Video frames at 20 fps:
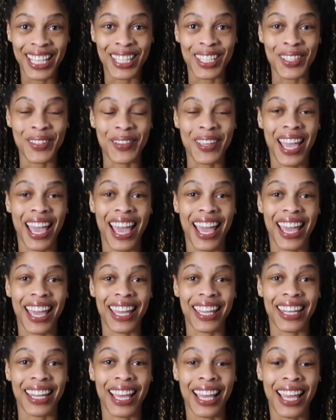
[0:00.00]
you
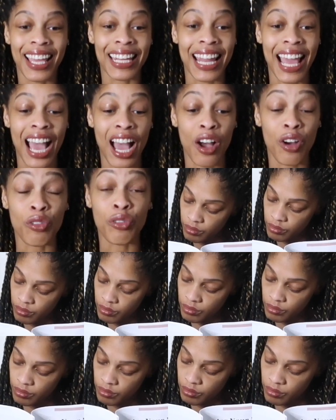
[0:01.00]
can now
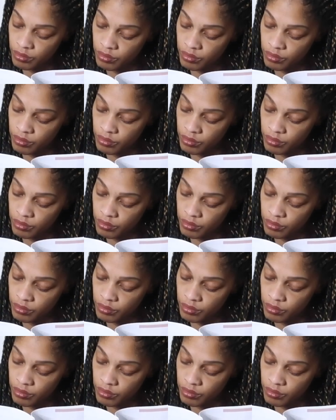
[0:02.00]
read